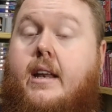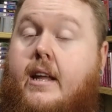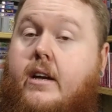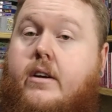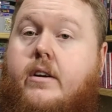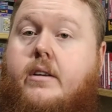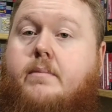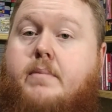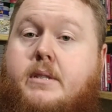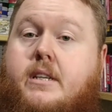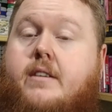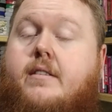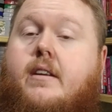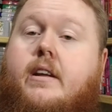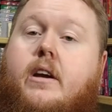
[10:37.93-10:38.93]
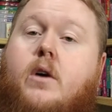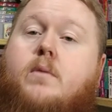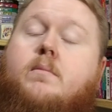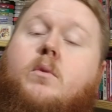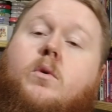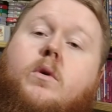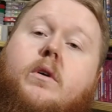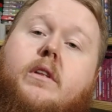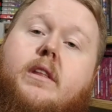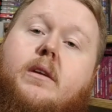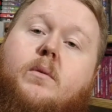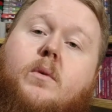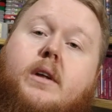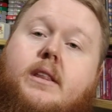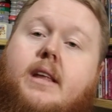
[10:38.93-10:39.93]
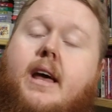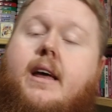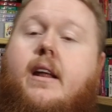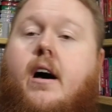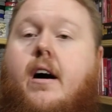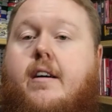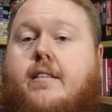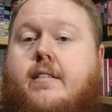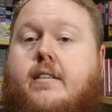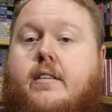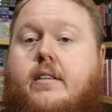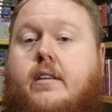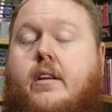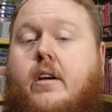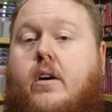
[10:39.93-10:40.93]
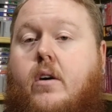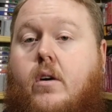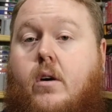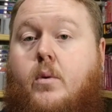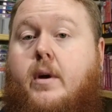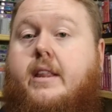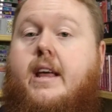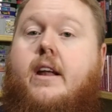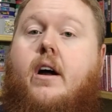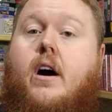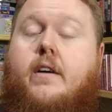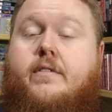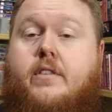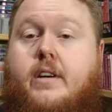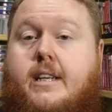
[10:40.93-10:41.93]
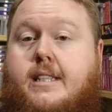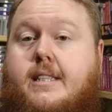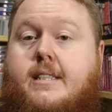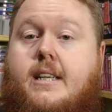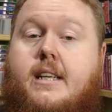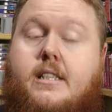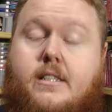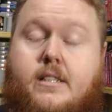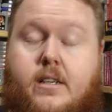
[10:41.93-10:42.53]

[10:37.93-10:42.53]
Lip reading: and it could potentially go more than what that auction or what that offer is sent.